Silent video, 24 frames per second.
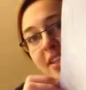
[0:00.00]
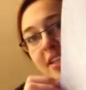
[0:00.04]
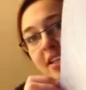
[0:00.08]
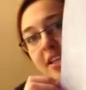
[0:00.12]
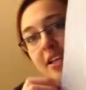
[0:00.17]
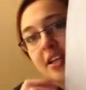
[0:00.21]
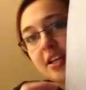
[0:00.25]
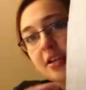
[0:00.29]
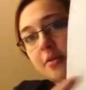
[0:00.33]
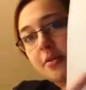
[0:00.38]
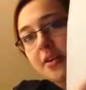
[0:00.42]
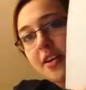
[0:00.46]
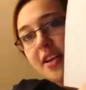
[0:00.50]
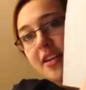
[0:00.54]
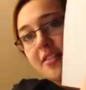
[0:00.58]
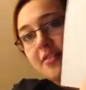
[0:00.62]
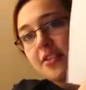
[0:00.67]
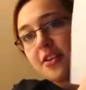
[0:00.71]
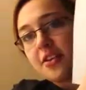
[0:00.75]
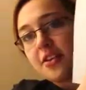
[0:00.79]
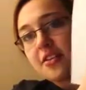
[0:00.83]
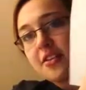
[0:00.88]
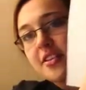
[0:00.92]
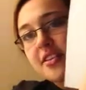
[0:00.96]
Here we have
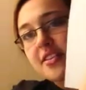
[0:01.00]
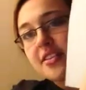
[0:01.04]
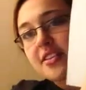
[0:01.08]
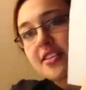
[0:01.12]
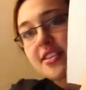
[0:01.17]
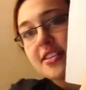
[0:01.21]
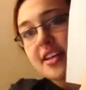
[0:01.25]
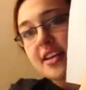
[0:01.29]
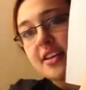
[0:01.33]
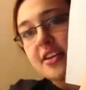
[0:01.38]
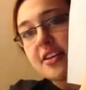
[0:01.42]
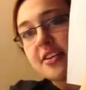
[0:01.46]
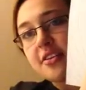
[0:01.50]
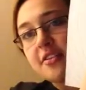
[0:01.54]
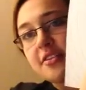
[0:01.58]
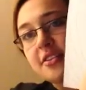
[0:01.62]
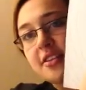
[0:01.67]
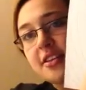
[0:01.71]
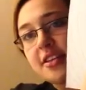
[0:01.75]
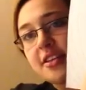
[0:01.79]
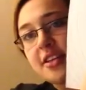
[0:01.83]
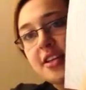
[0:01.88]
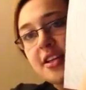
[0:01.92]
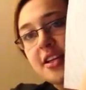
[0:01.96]
Earth at the center.
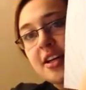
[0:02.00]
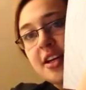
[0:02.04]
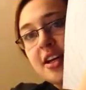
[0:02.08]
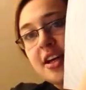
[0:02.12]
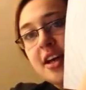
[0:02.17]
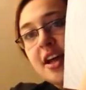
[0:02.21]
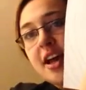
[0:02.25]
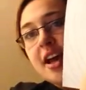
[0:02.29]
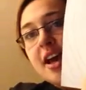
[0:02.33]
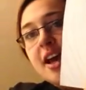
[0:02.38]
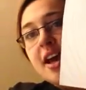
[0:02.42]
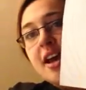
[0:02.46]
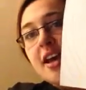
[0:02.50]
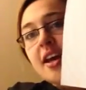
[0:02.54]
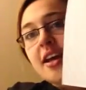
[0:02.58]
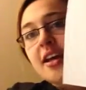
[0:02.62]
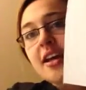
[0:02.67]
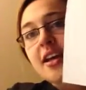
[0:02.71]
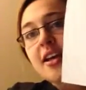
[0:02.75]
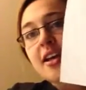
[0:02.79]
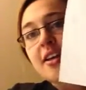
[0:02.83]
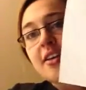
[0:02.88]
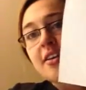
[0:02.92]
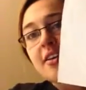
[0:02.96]

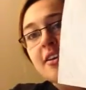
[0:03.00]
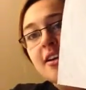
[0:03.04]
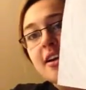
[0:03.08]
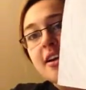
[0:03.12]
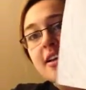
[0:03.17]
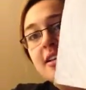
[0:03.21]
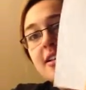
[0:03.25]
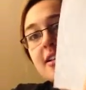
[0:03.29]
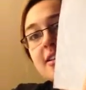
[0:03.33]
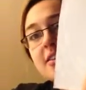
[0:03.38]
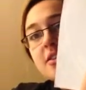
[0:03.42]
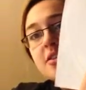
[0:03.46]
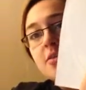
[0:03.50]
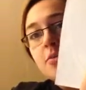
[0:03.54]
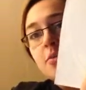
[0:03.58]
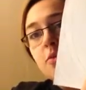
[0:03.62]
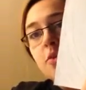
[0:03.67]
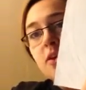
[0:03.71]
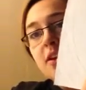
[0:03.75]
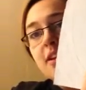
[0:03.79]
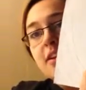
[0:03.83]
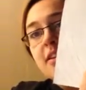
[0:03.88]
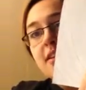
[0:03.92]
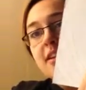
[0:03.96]
Here is
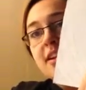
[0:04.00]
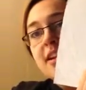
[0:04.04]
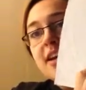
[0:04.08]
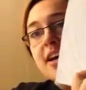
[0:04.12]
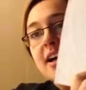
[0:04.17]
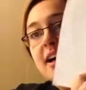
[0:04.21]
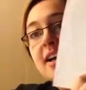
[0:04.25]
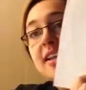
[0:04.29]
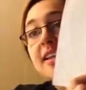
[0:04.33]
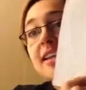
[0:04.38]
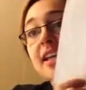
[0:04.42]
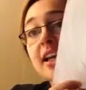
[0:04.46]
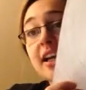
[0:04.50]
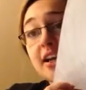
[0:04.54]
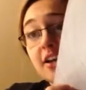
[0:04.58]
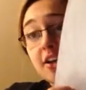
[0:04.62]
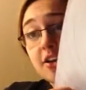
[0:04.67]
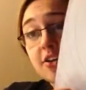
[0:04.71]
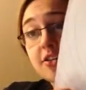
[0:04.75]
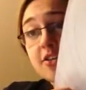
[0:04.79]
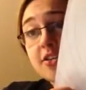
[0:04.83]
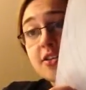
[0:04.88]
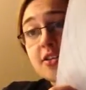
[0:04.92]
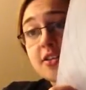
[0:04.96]
one of the 9
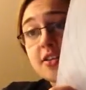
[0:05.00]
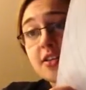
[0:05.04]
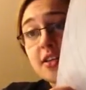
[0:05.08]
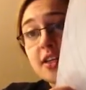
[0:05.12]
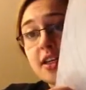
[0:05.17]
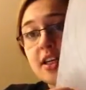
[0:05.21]
layers.